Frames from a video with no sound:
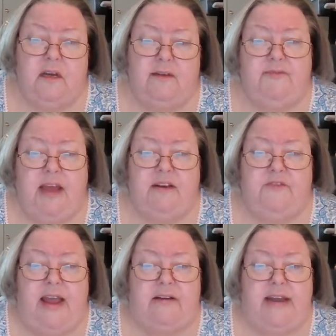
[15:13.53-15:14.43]
If they'd
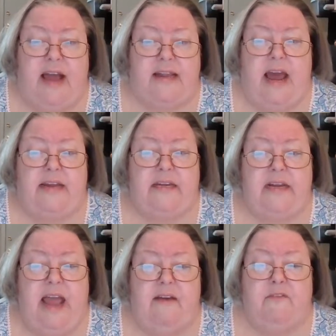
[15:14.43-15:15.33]
found out I
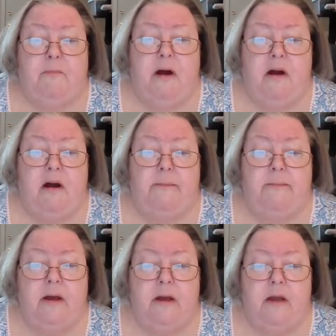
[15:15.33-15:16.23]
didn't have a
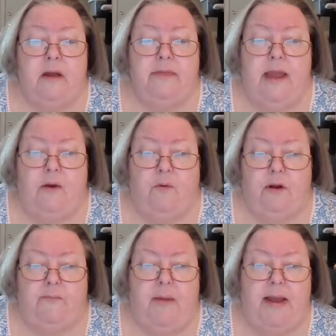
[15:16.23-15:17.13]
mom, they
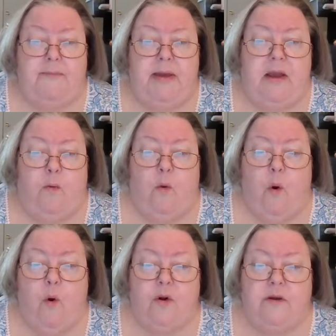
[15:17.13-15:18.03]
would have made me a
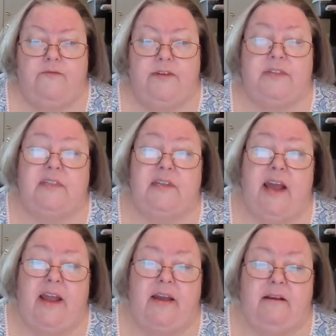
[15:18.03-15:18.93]
ward of the
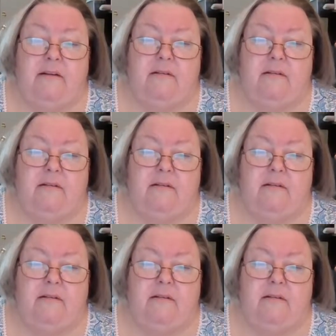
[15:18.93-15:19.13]
state.